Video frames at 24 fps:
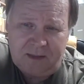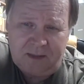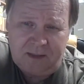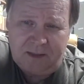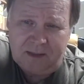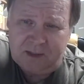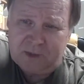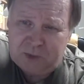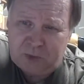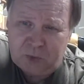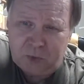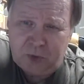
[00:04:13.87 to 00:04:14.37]
The
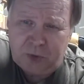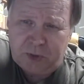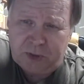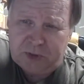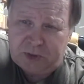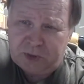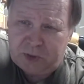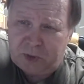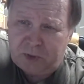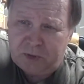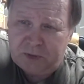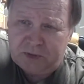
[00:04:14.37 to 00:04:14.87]
historic
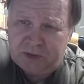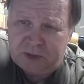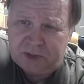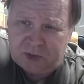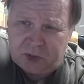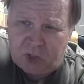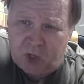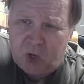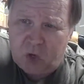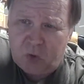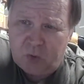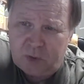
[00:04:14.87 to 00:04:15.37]
church
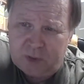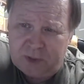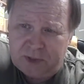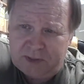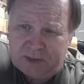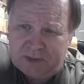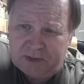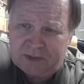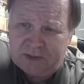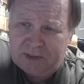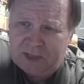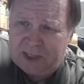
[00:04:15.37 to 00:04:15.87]
has
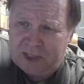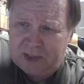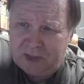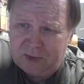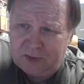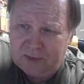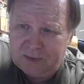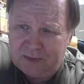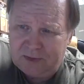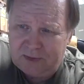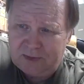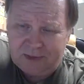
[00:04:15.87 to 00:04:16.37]
always
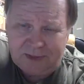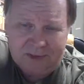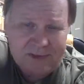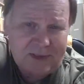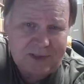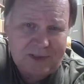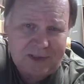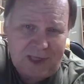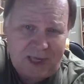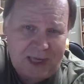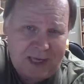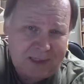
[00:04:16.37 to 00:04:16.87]
held this
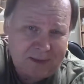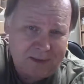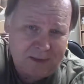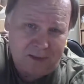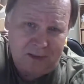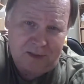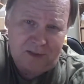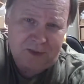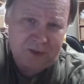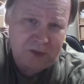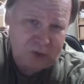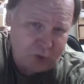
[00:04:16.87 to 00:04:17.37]

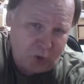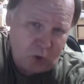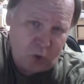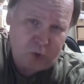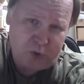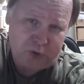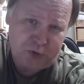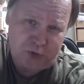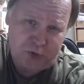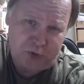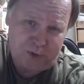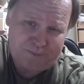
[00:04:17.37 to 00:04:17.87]
scandalous
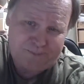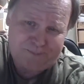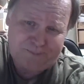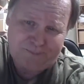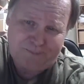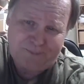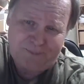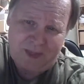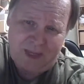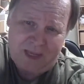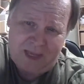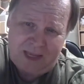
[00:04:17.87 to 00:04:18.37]
notion
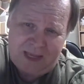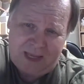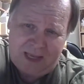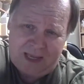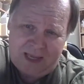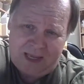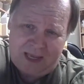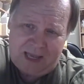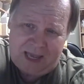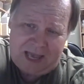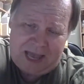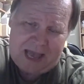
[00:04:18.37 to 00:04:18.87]

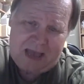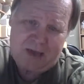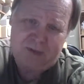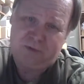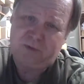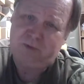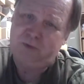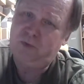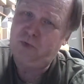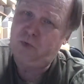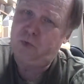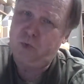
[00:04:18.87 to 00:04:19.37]

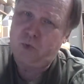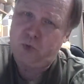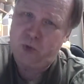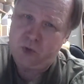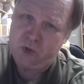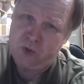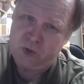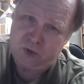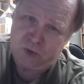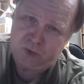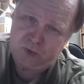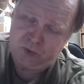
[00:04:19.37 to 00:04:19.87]
out to the
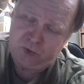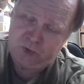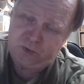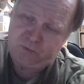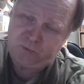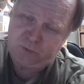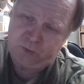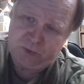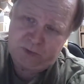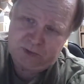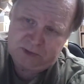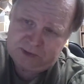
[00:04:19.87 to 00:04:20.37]
world
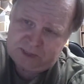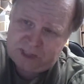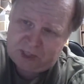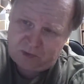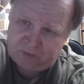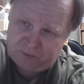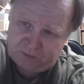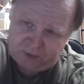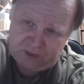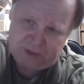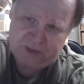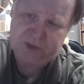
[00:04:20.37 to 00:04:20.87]
for the
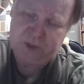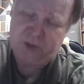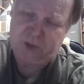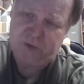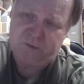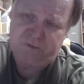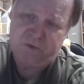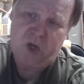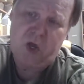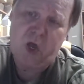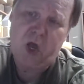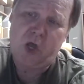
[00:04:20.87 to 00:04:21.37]
salvation
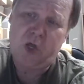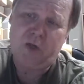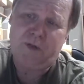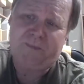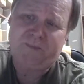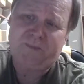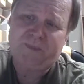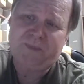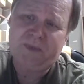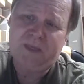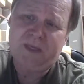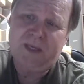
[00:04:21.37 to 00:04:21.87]
of all.
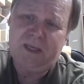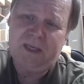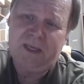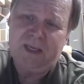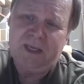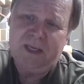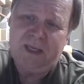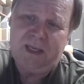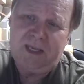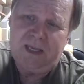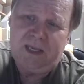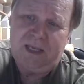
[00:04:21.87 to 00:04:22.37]

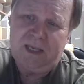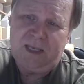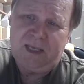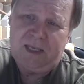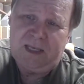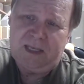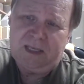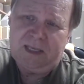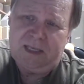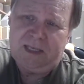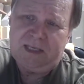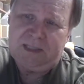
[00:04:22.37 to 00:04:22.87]

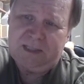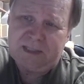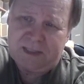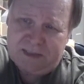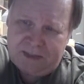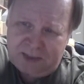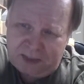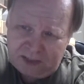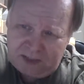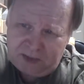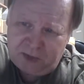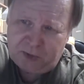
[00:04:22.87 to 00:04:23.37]
It
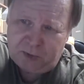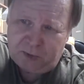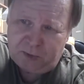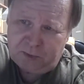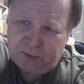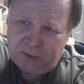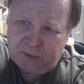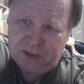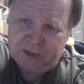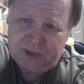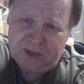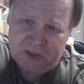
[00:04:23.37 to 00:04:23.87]

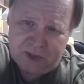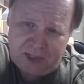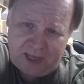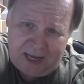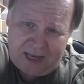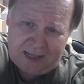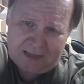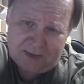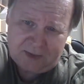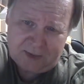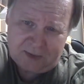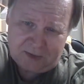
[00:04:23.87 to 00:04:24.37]
continues the
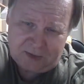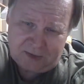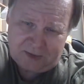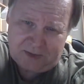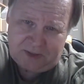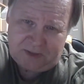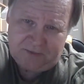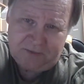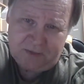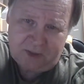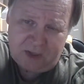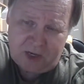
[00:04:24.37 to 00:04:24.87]
scandal
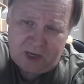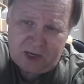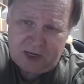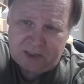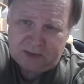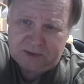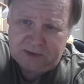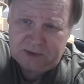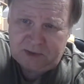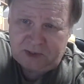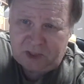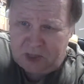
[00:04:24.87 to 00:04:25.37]
of
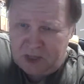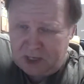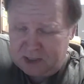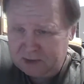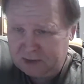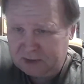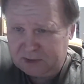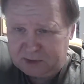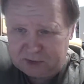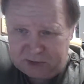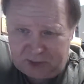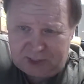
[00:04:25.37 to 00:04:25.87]
God's
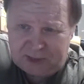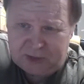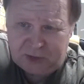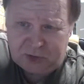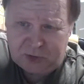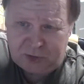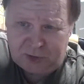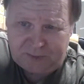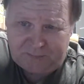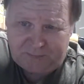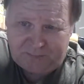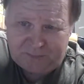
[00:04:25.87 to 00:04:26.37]

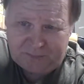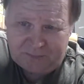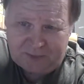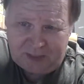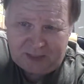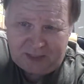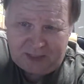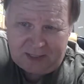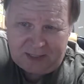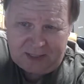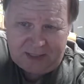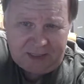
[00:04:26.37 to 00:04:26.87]
condescension
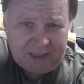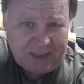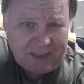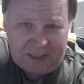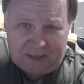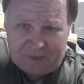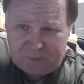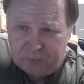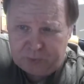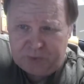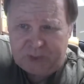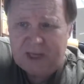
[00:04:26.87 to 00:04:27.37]

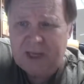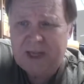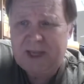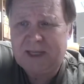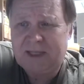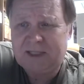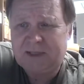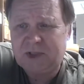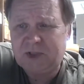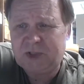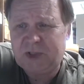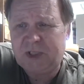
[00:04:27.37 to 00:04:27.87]
in every
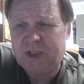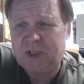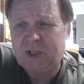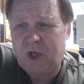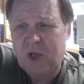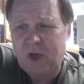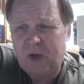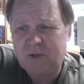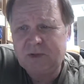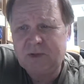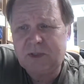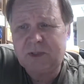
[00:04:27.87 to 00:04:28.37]
age and
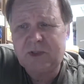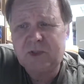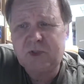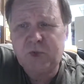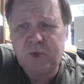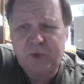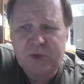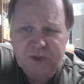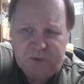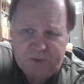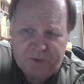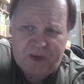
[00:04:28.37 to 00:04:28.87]
calls us
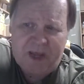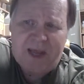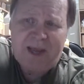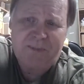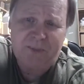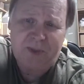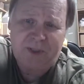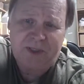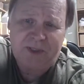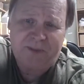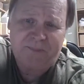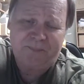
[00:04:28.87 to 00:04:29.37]
to his
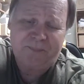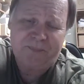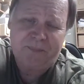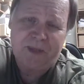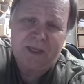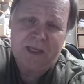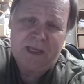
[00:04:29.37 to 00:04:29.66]
family.